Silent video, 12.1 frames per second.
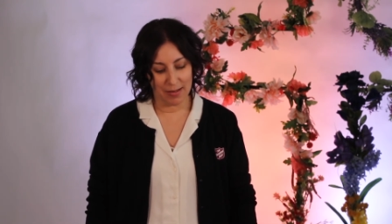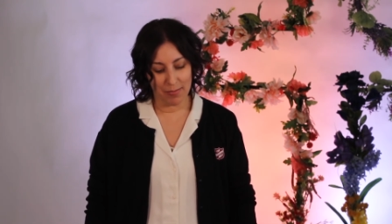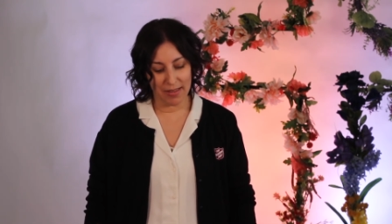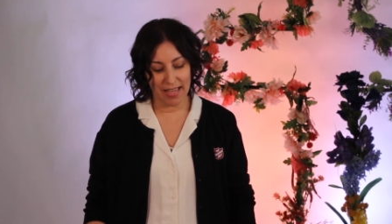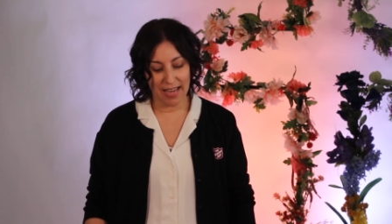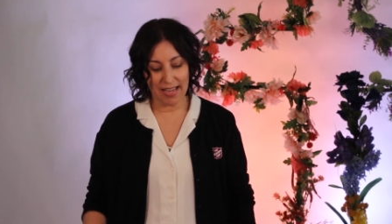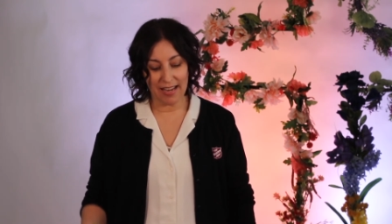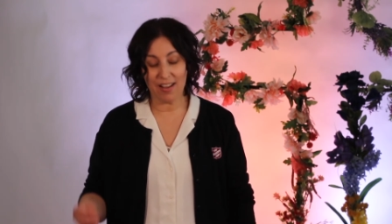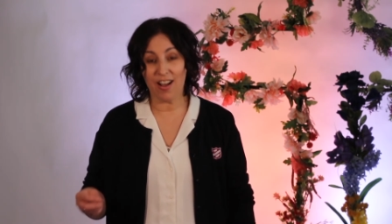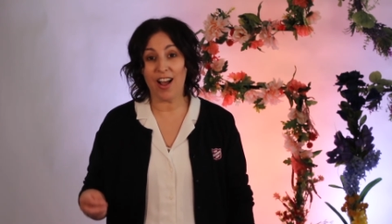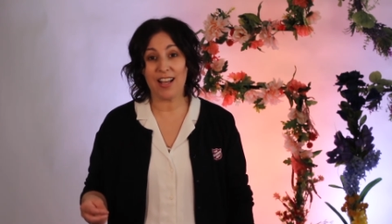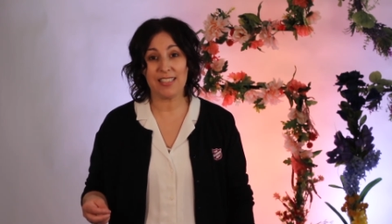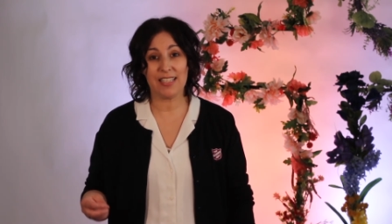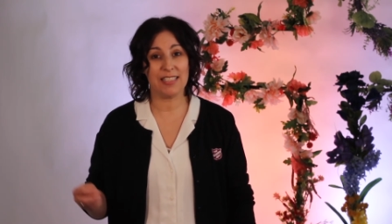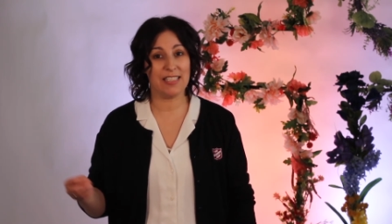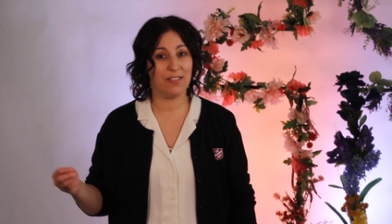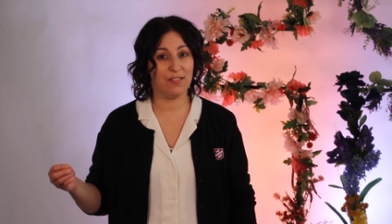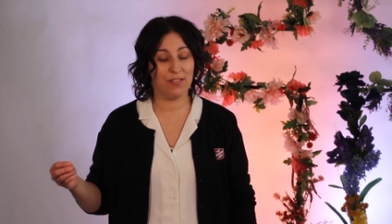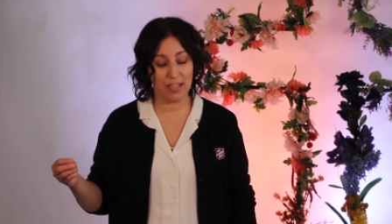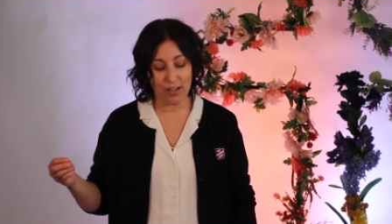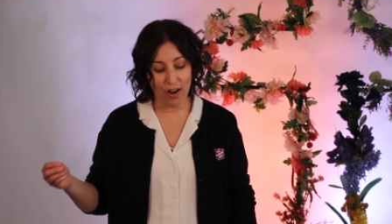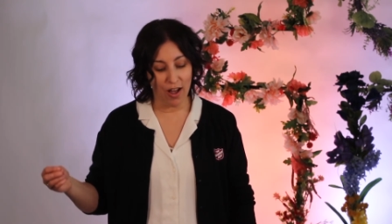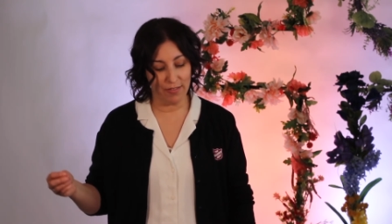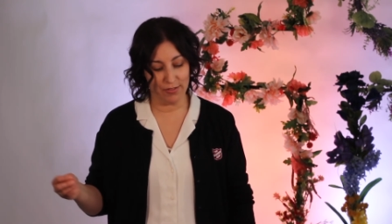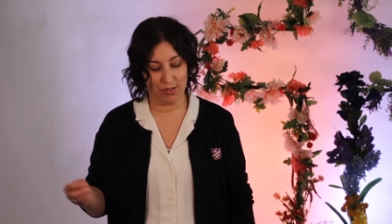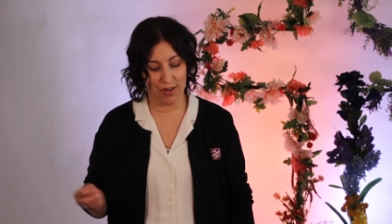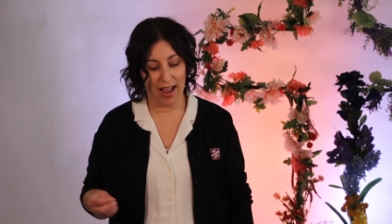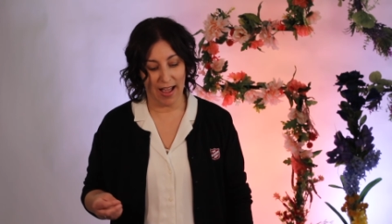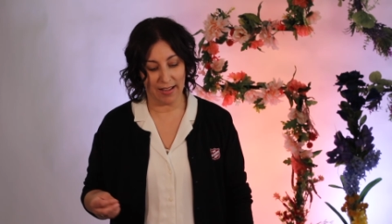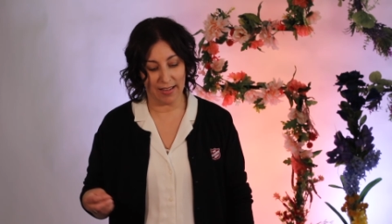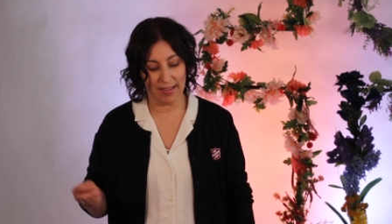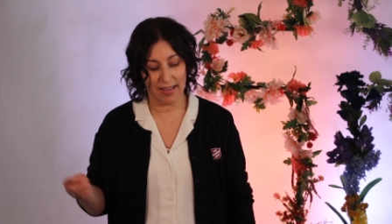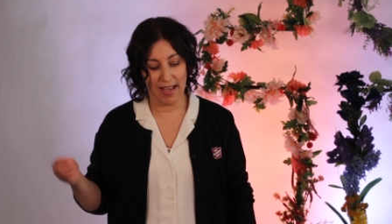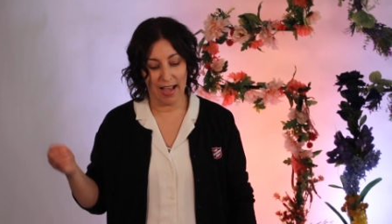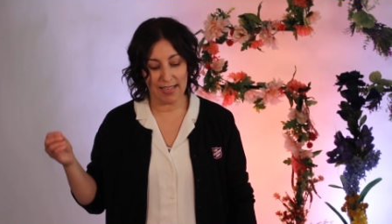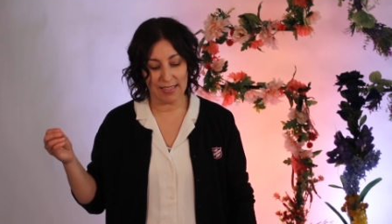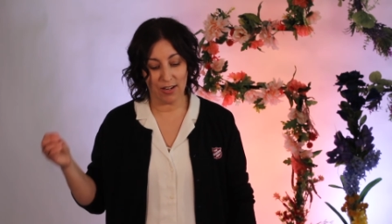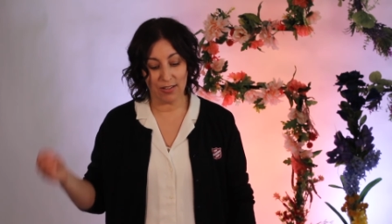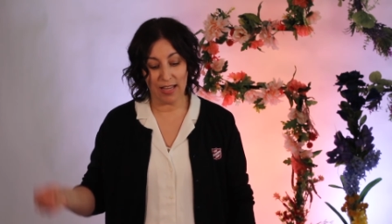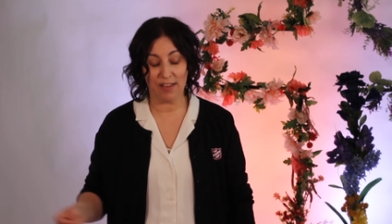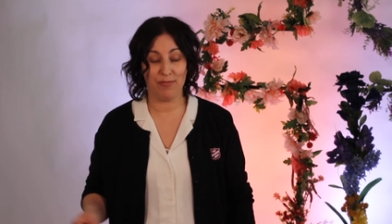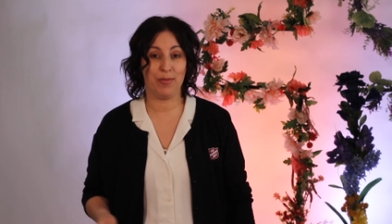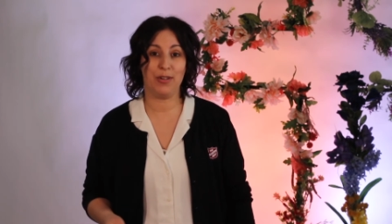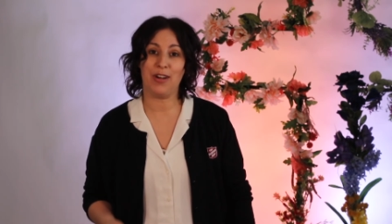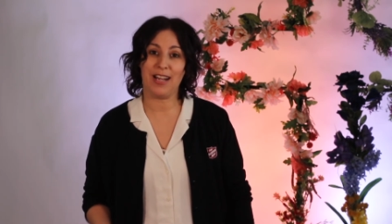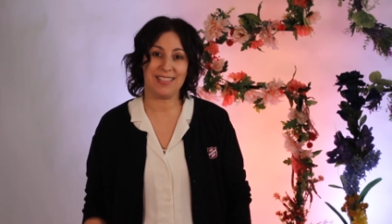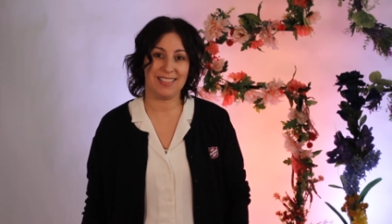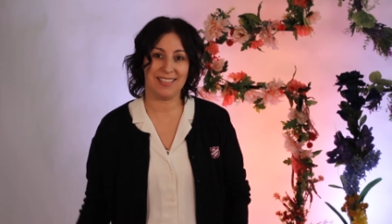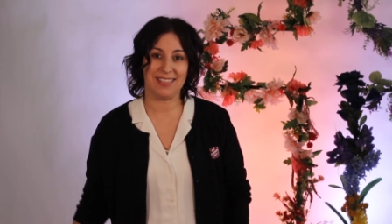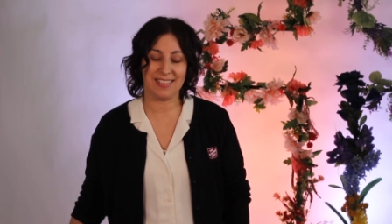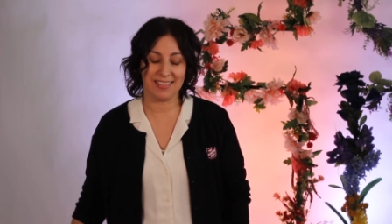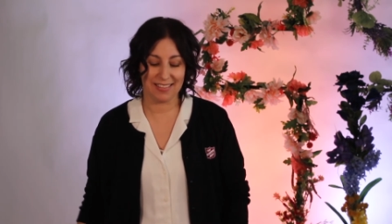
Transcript: but they can cause us to veer off track as our life progresses.